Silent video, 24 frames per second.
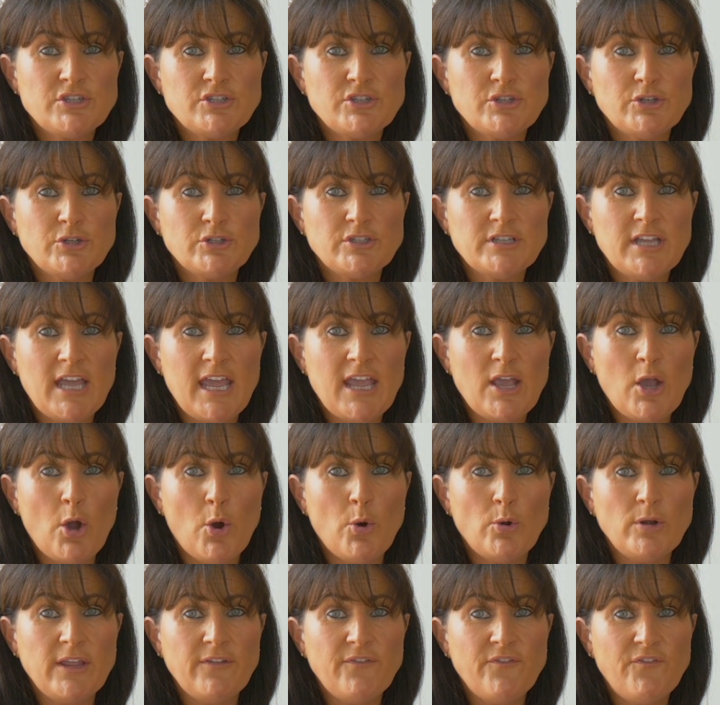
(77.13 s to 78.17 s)
to take
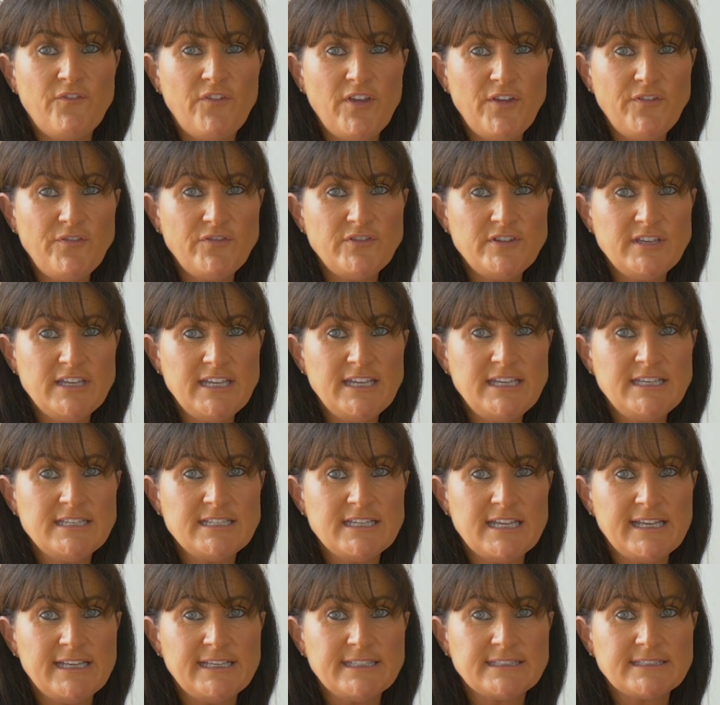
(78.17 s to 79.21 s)
only 15
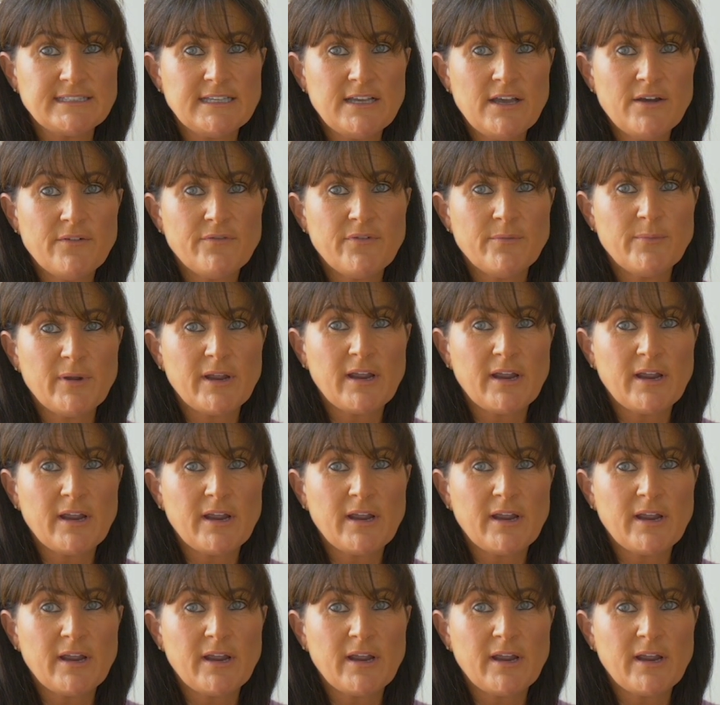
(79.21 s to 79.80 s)
days from a